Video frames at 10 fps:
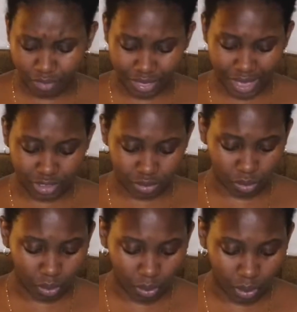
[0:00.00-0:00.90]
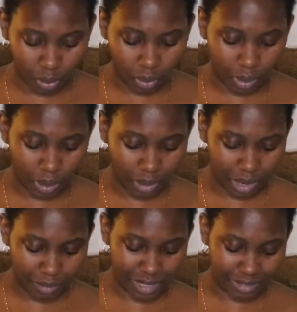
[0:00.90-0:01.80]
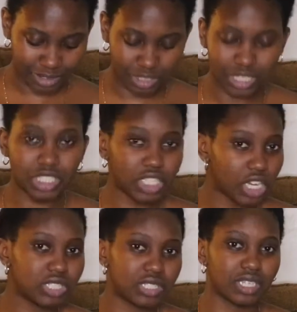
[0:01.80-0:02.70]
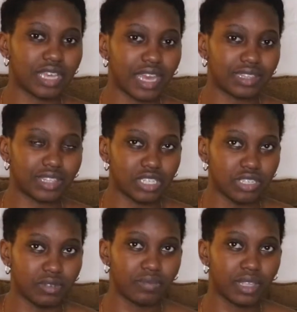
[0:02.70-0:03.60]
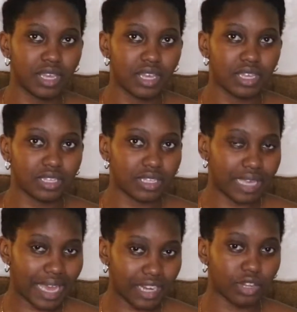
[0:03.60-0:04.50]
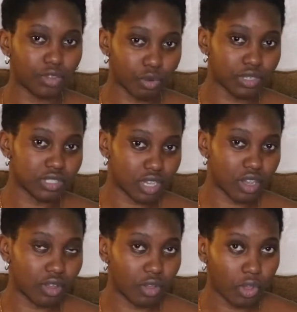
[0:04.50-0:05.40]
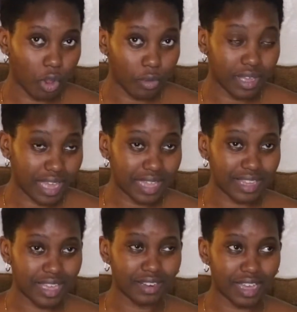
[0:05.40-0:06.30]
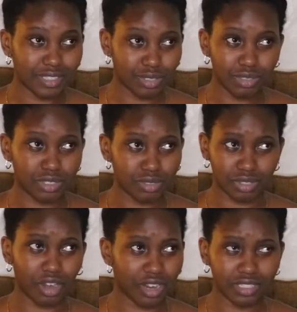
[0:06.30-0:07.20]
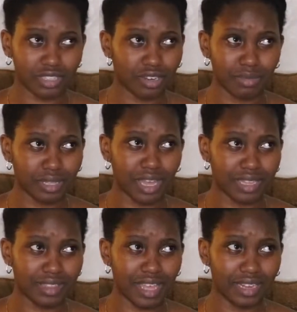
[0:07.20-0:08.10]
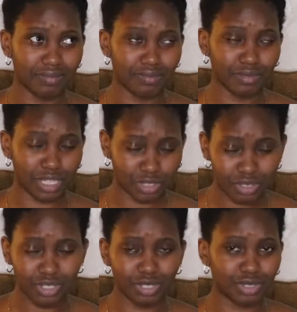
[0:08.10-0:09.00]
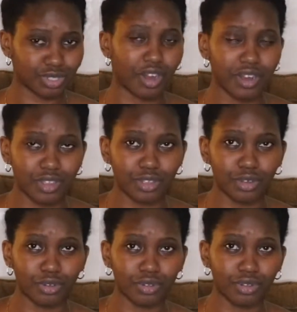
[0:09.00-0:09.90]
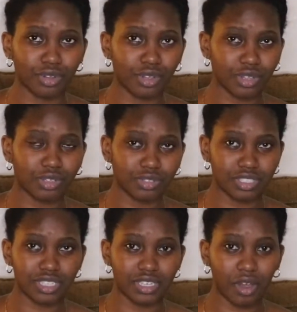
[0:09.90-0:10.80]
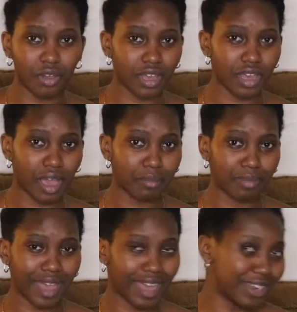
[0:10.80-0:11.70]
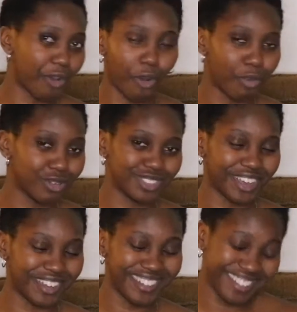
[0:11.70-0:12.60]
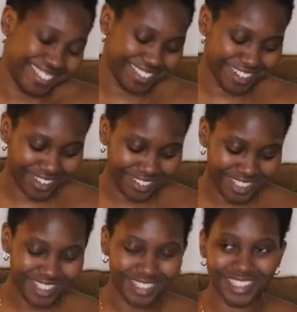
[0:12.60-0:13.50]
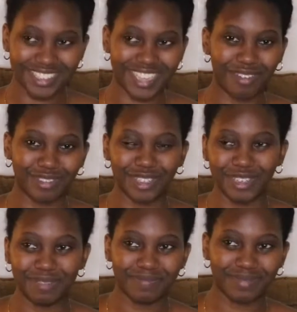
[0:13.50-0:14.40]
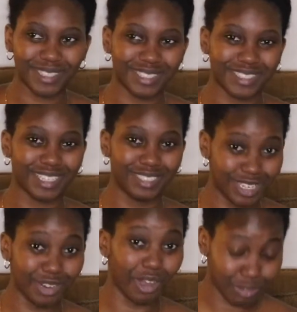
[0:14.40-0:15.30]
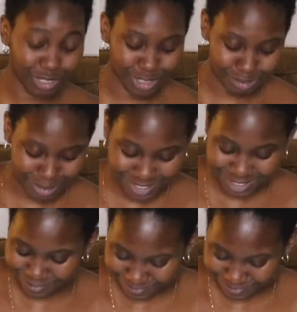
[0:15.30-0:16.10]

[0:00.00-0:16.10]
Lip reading: That's what I mean. It's just to get the words going, and then as soon as you start, as soon as you start, you'll see, okay, I'm kind of almost done. You just have to continue on with your speech.